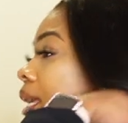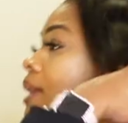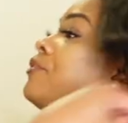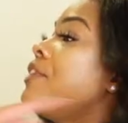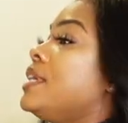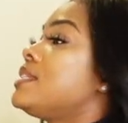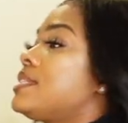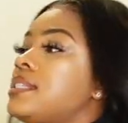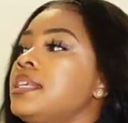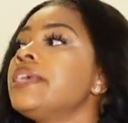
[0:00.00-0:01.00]
It
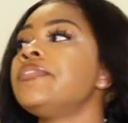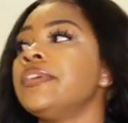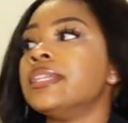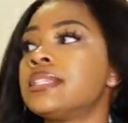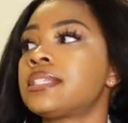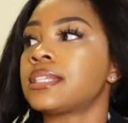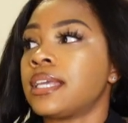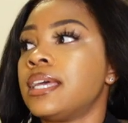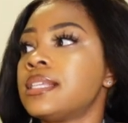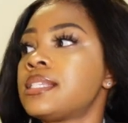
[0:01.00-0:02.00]
fits. It fits,
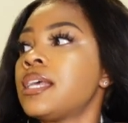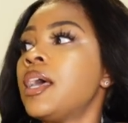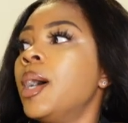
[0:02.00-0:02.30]
yes.